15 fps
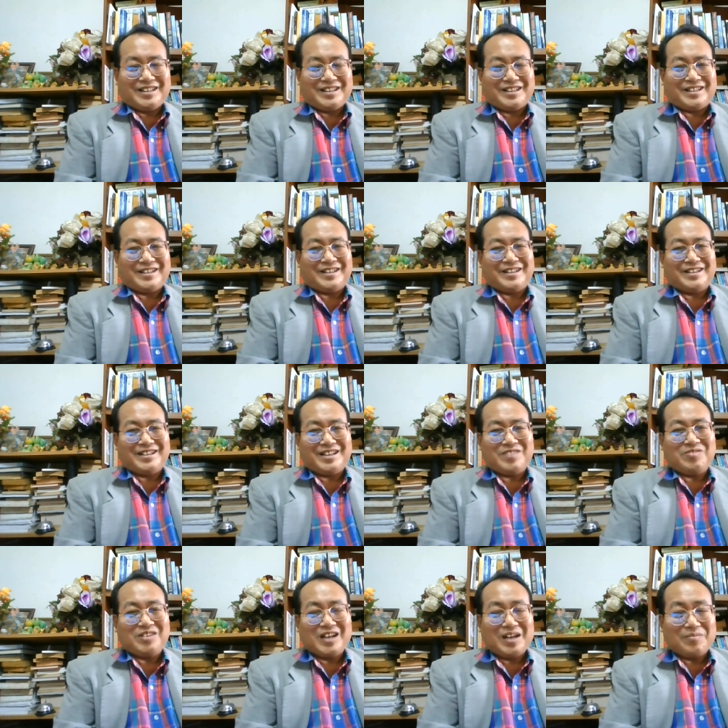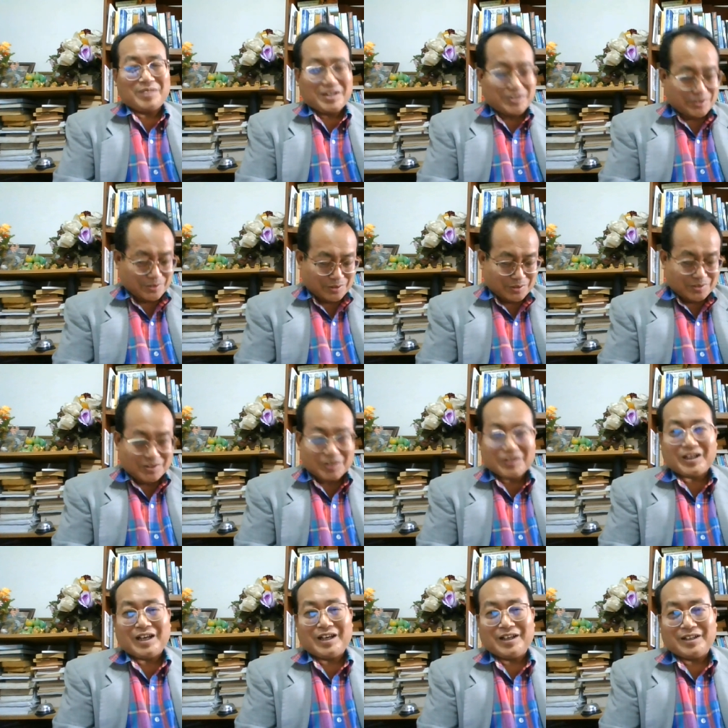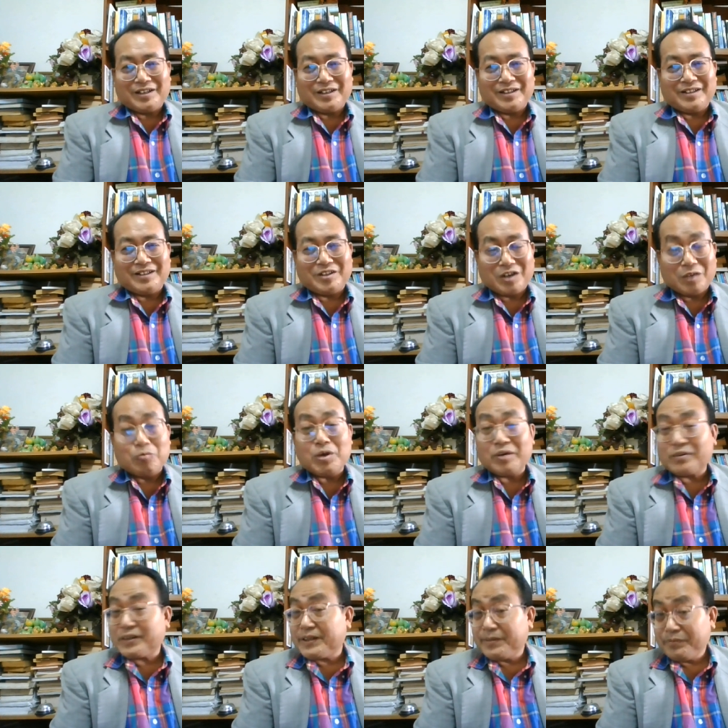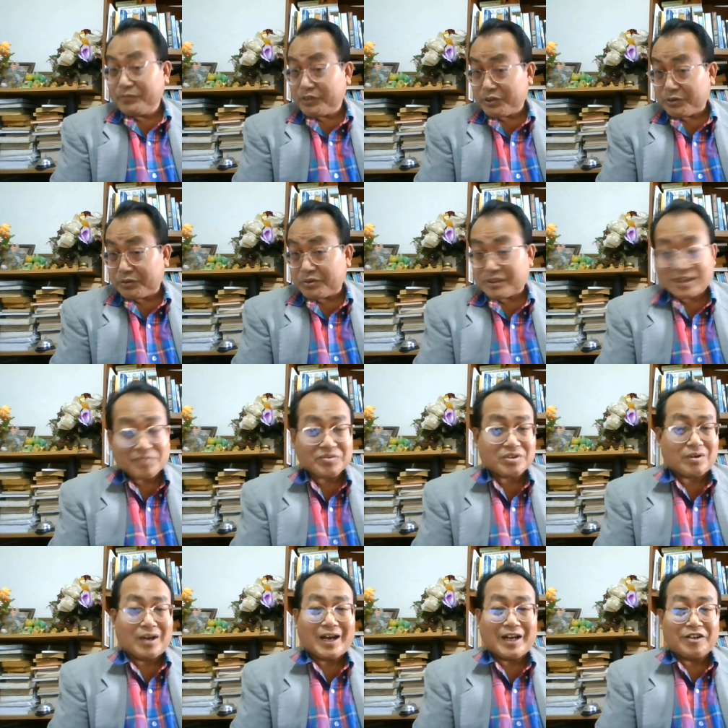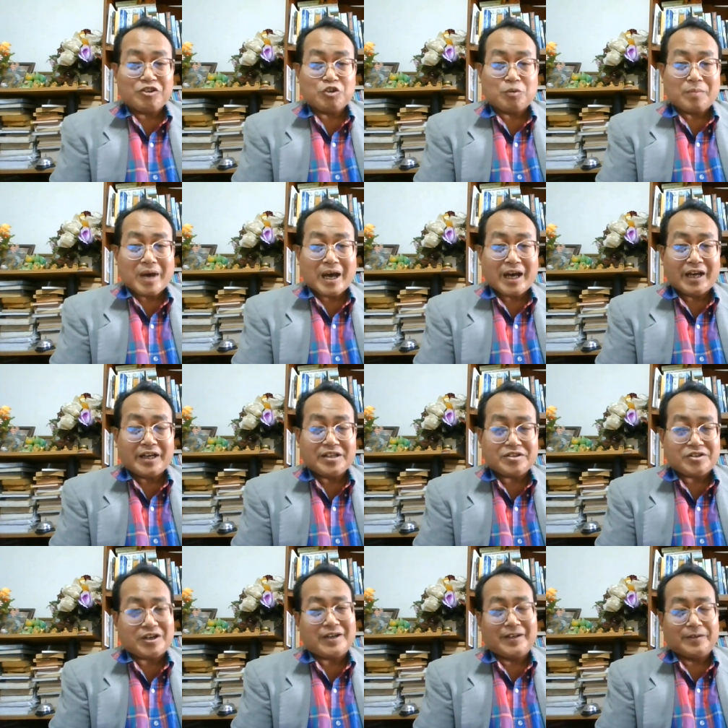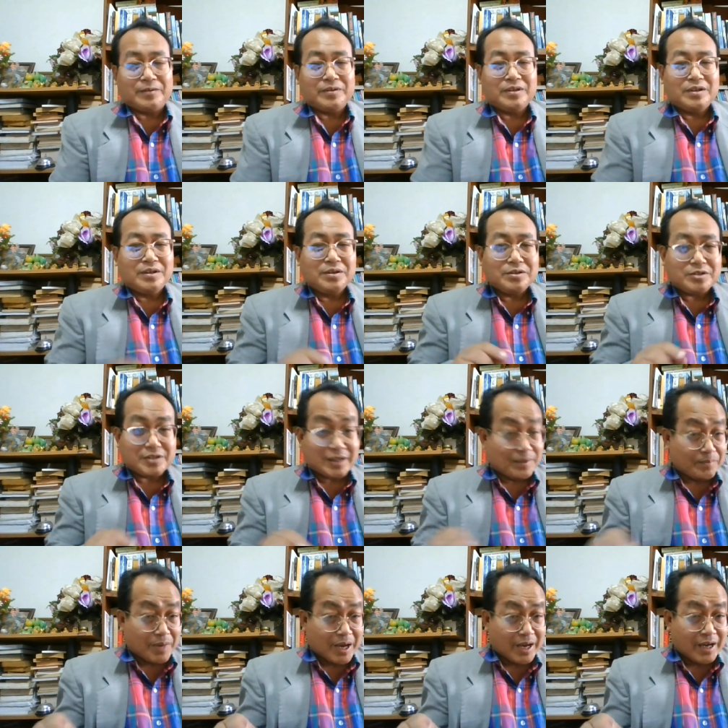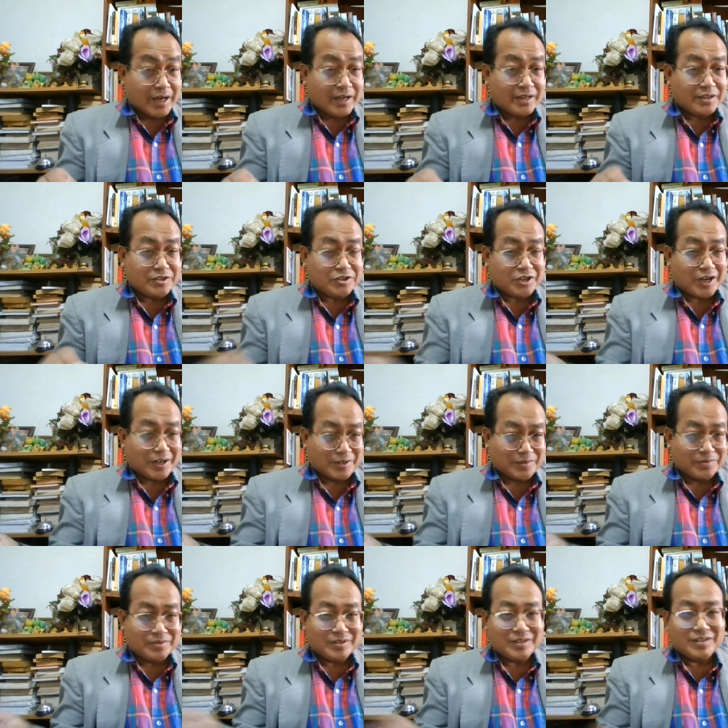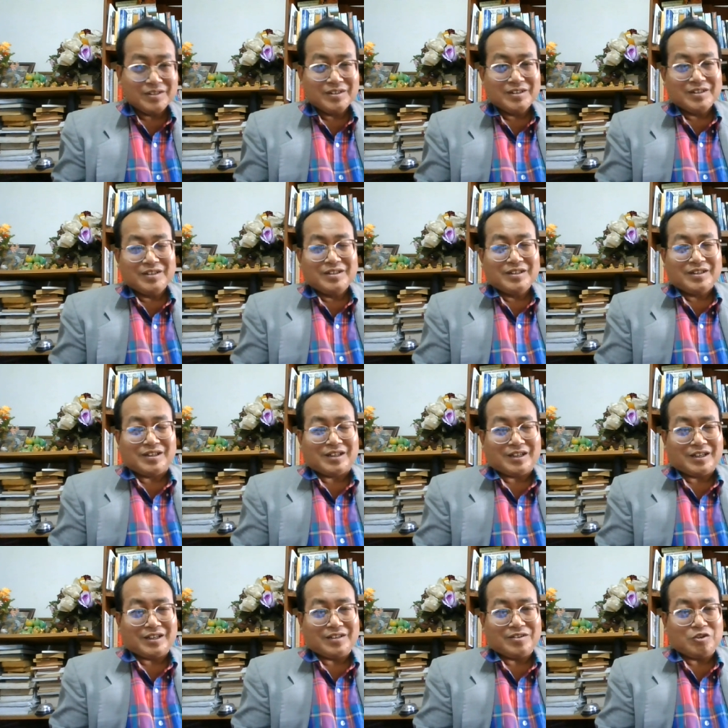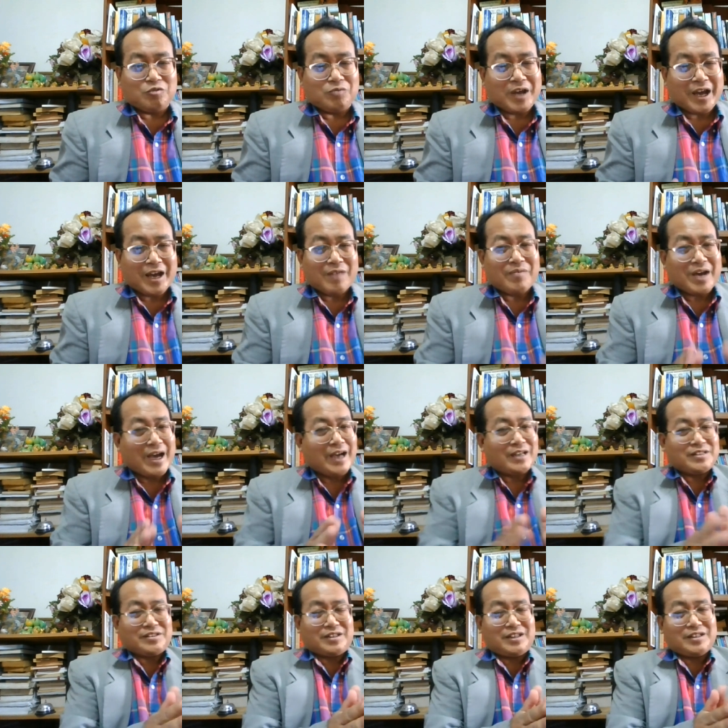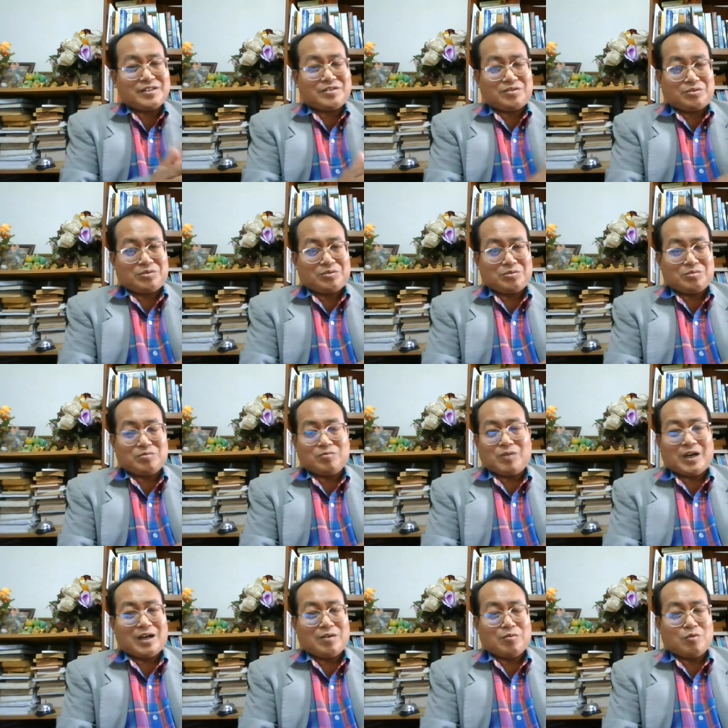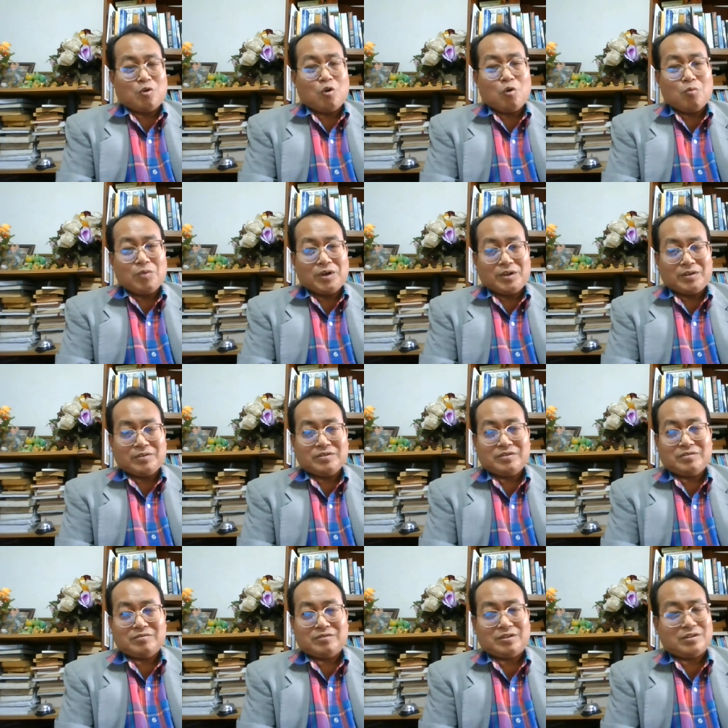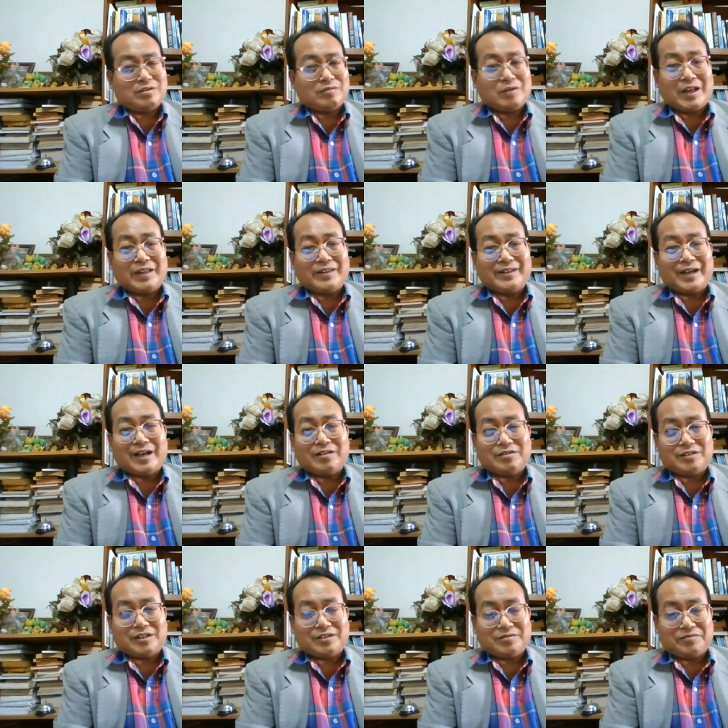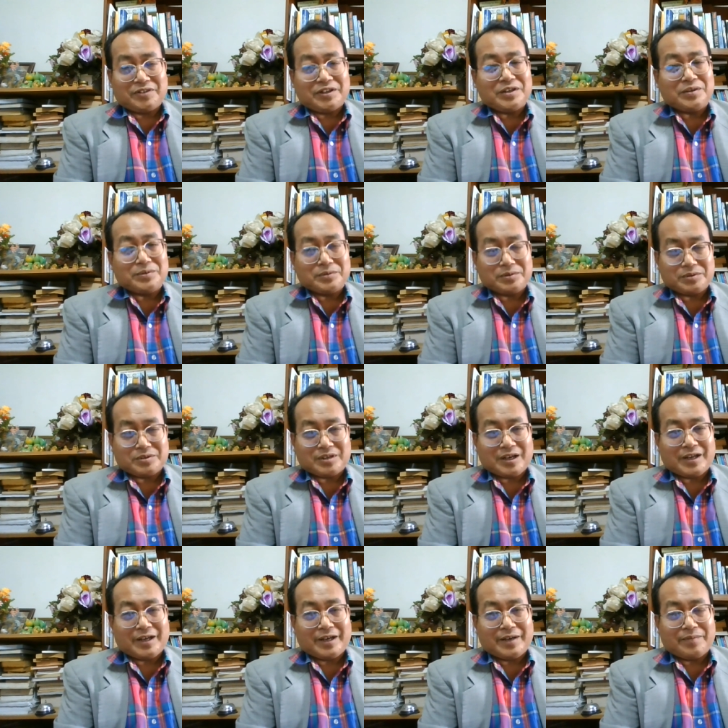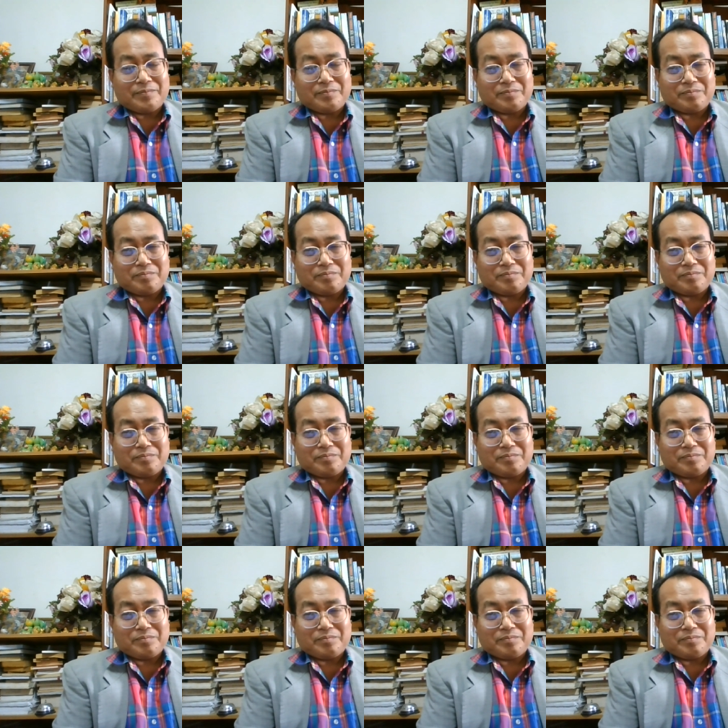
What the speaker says: If you like my show, you're welcome to subscribe to my channel, Janpha channel. And you will have access to, wow, over 1,000 videos I have